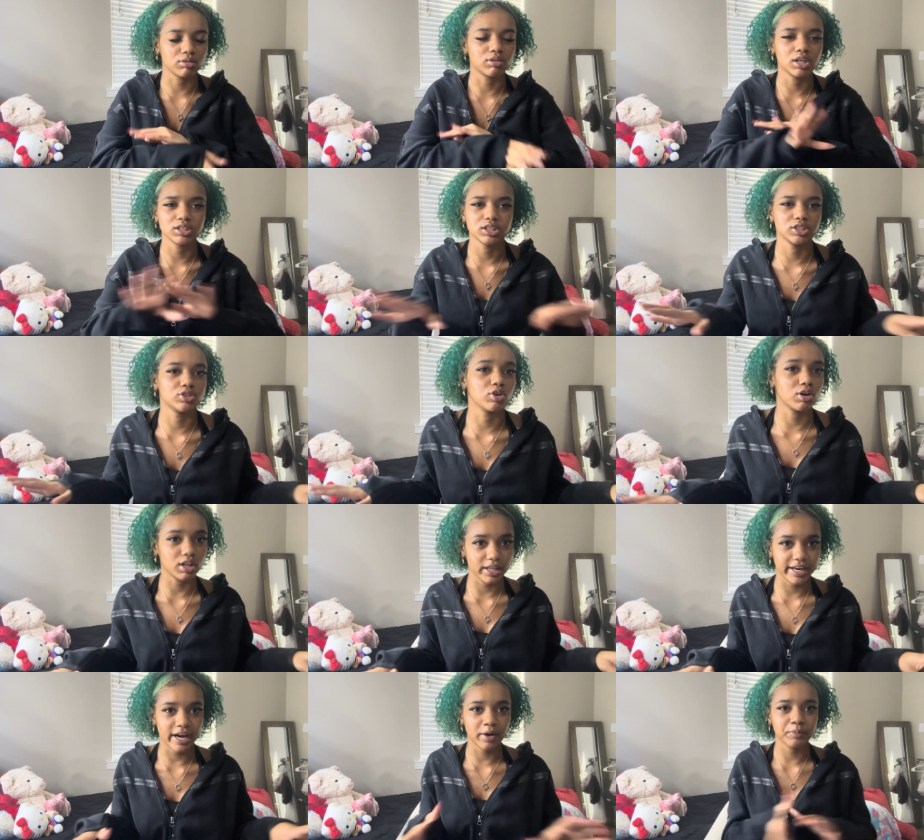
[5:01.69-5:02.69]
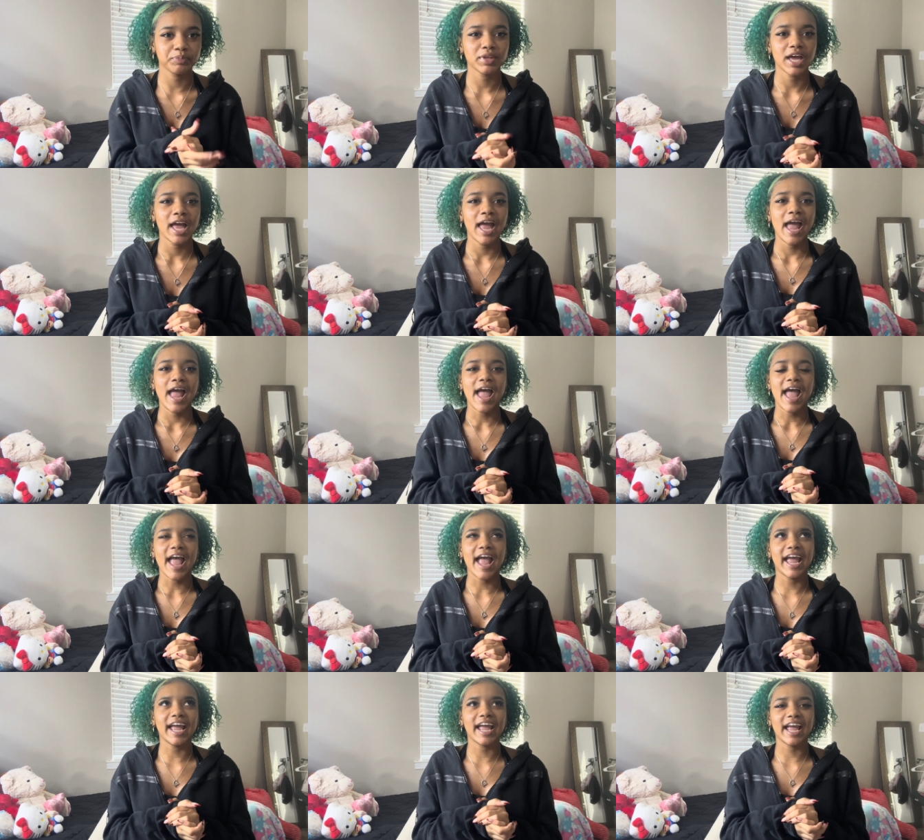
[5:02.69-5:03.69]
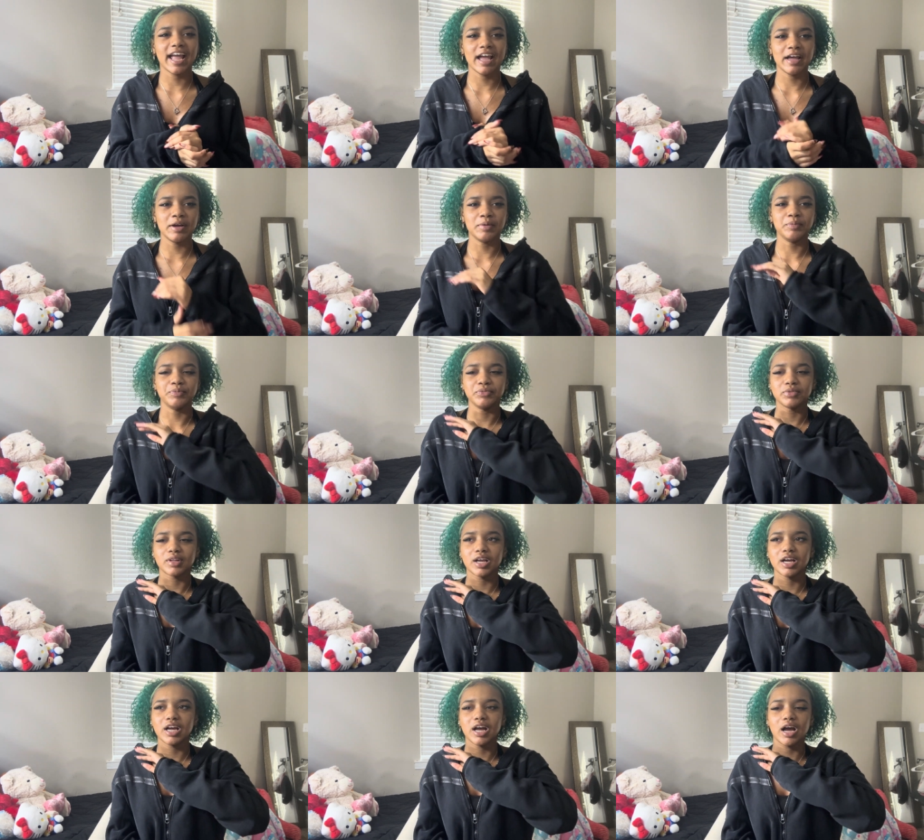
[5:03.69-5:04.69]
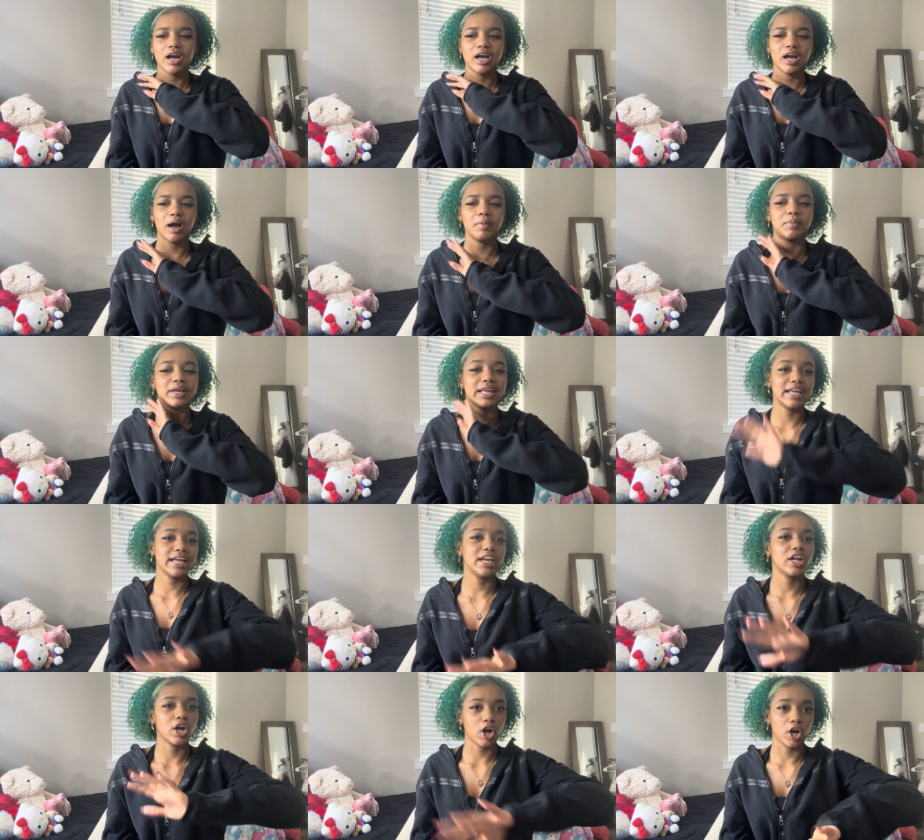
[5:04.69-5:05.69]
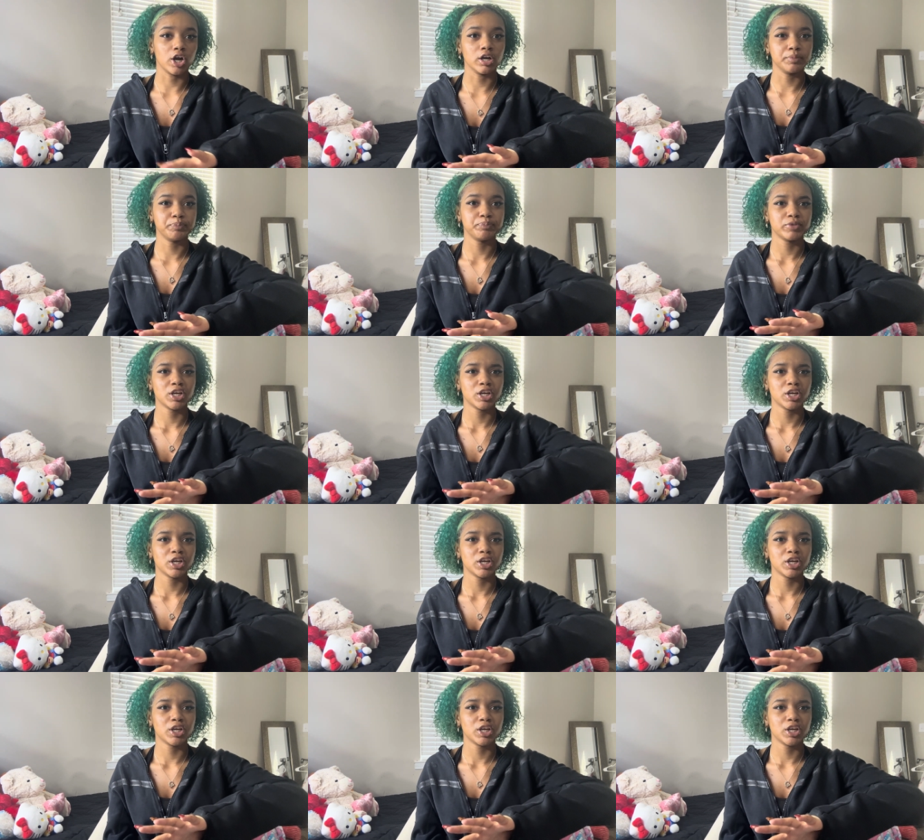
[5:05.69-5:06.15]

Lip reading: cussing this girl clean out. And I'm hitting her.